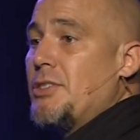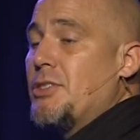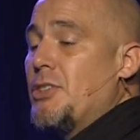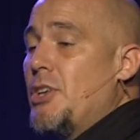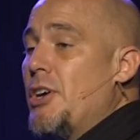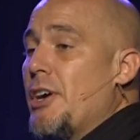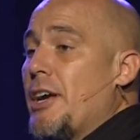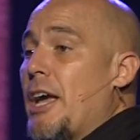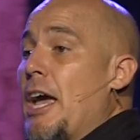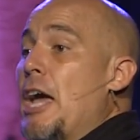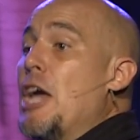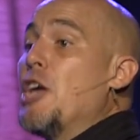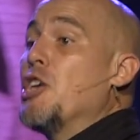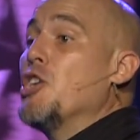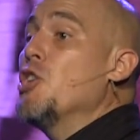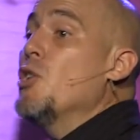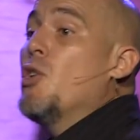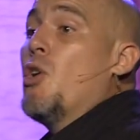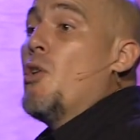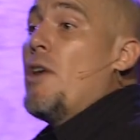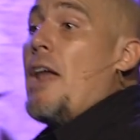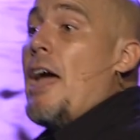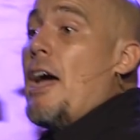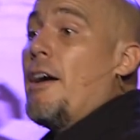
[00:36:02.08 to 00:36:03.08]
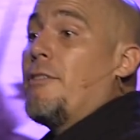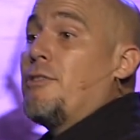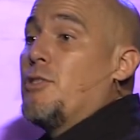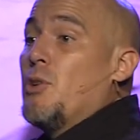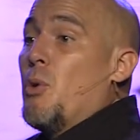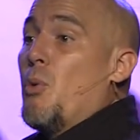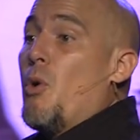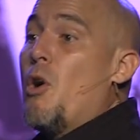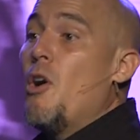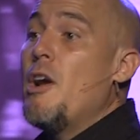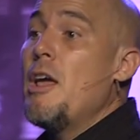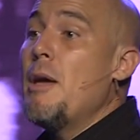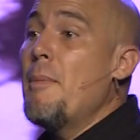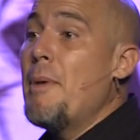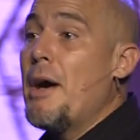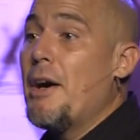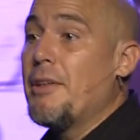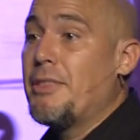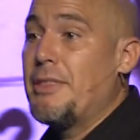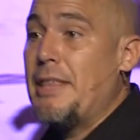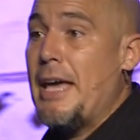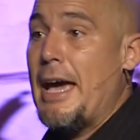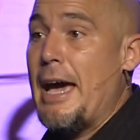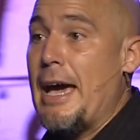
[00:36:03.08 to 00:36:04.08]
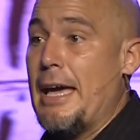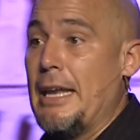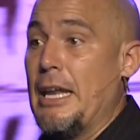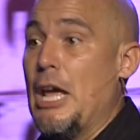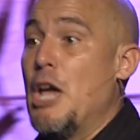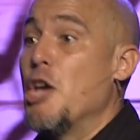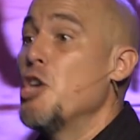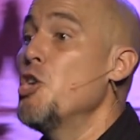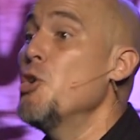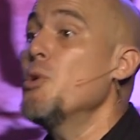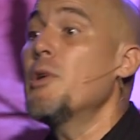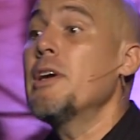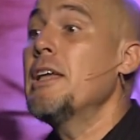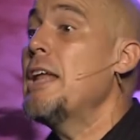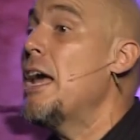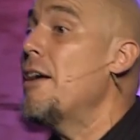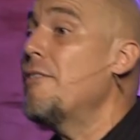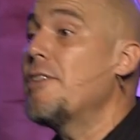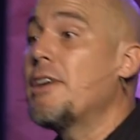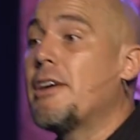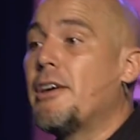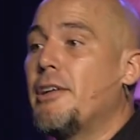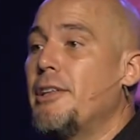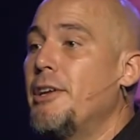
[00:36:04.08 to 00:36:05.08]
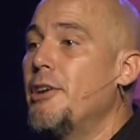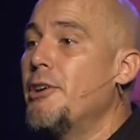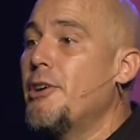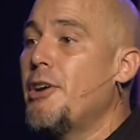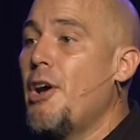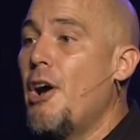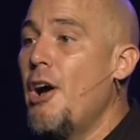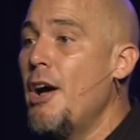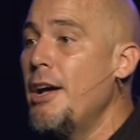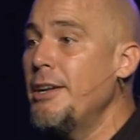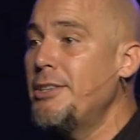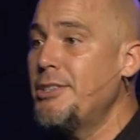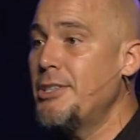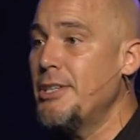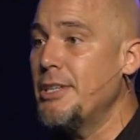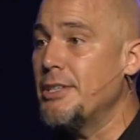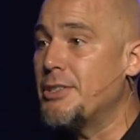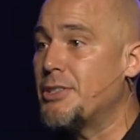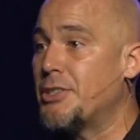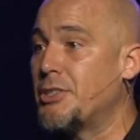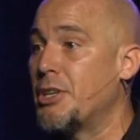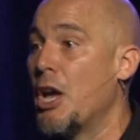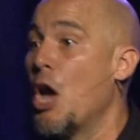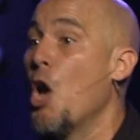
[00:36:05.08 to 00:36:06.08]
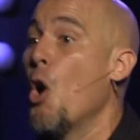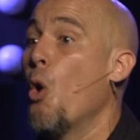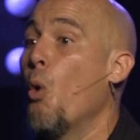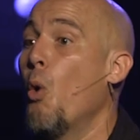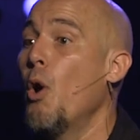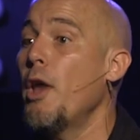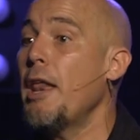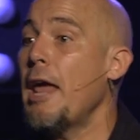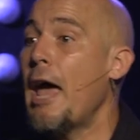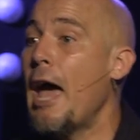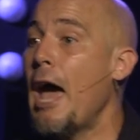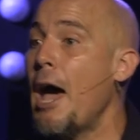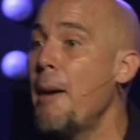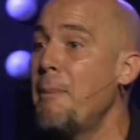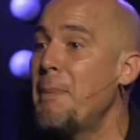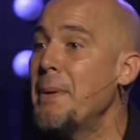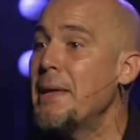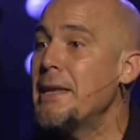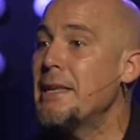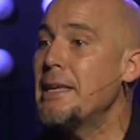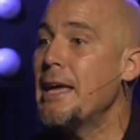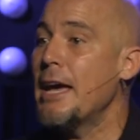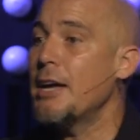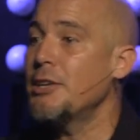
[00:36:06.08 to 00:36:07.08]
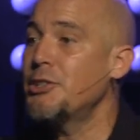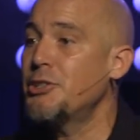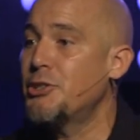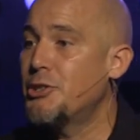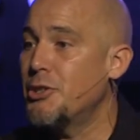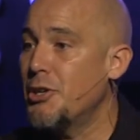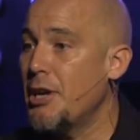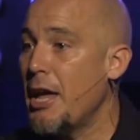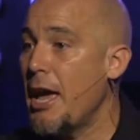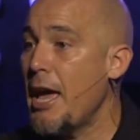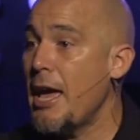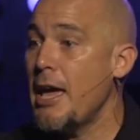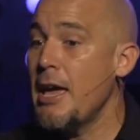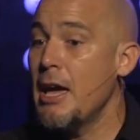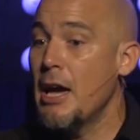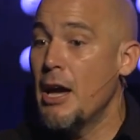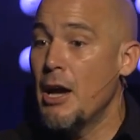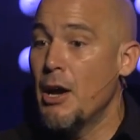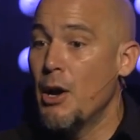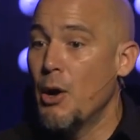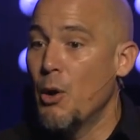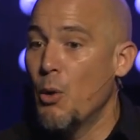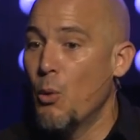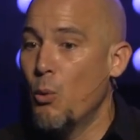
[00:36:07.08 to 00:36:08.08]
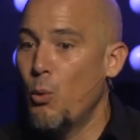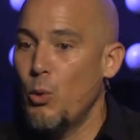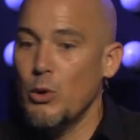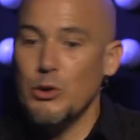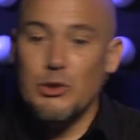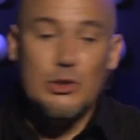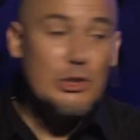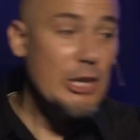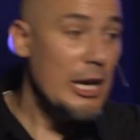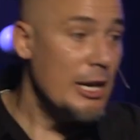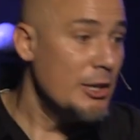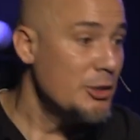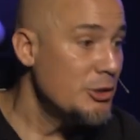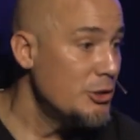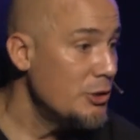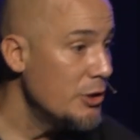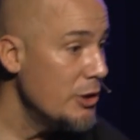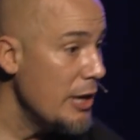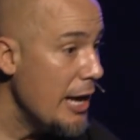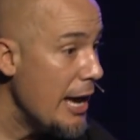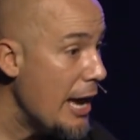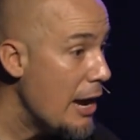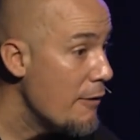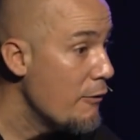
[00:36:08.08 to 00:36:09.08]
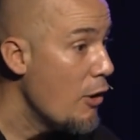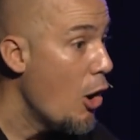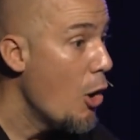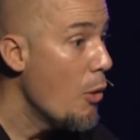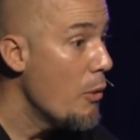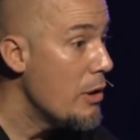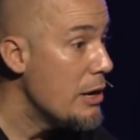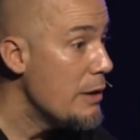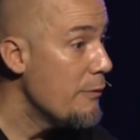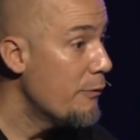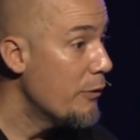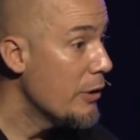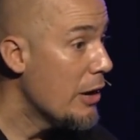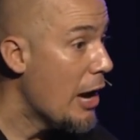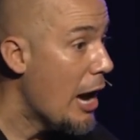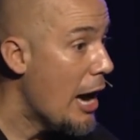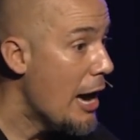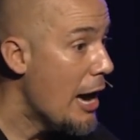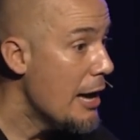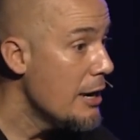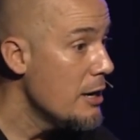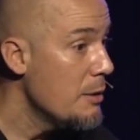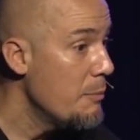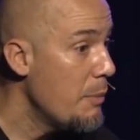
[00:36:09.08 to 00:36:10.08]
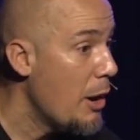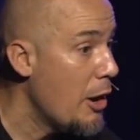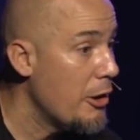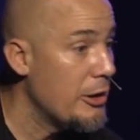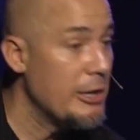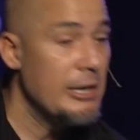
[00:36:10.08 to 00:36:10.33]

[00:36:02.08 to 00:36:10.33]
is, look, you don't have to worry about that. You can have a clear conscience. What happened yesterday was yesterday. I've already forgotten about